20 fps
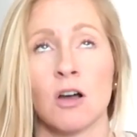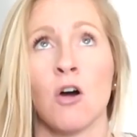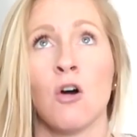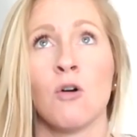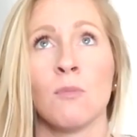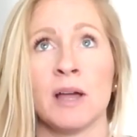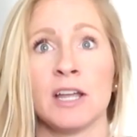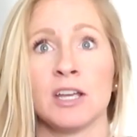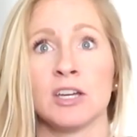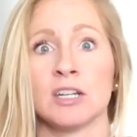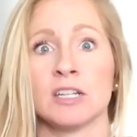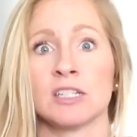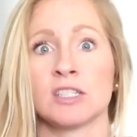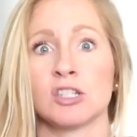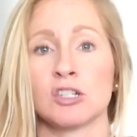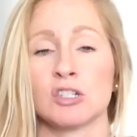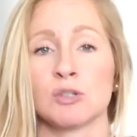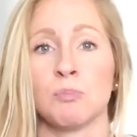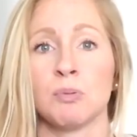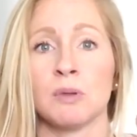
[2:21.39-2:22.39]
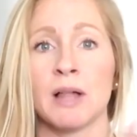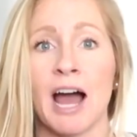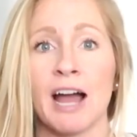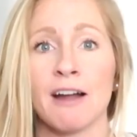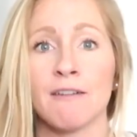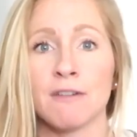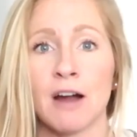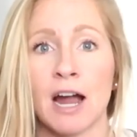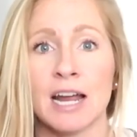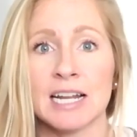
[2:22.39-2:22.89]
Oh my goodness, there's
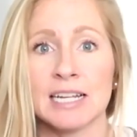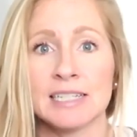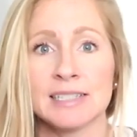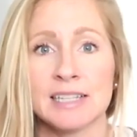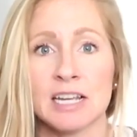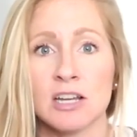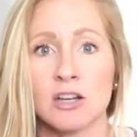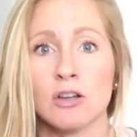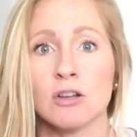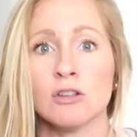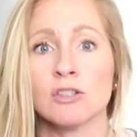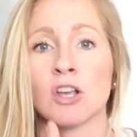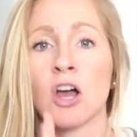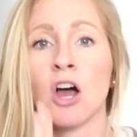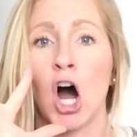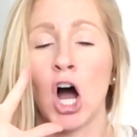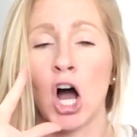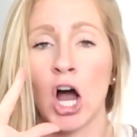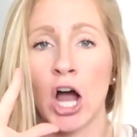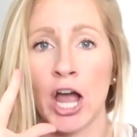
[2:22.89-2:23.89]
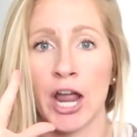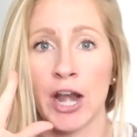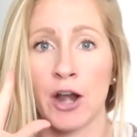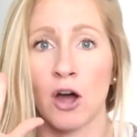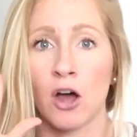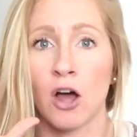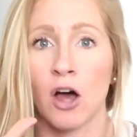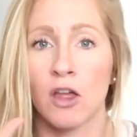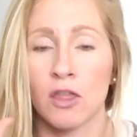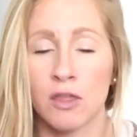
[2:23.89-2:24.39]
Black Friday sales on
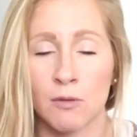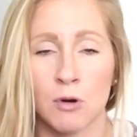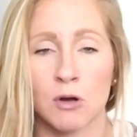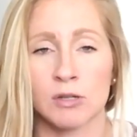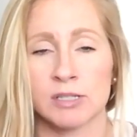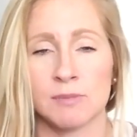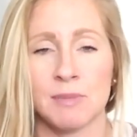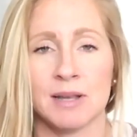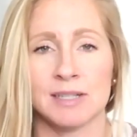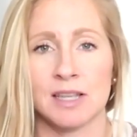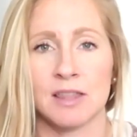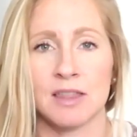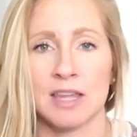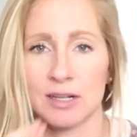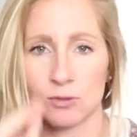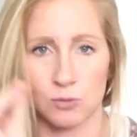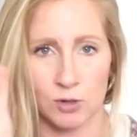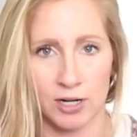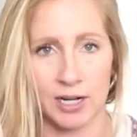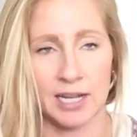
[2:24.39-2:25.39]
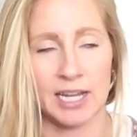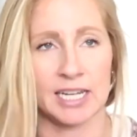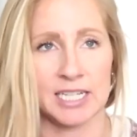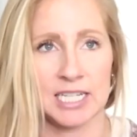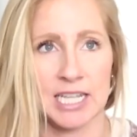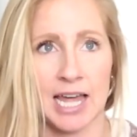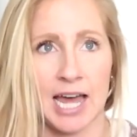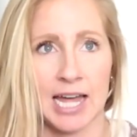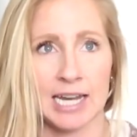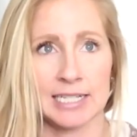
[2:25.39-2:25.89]
the most amazing things. We're gonna get
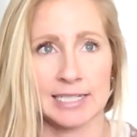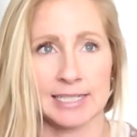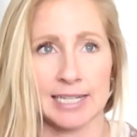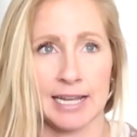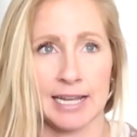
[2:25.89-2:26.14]
to that in a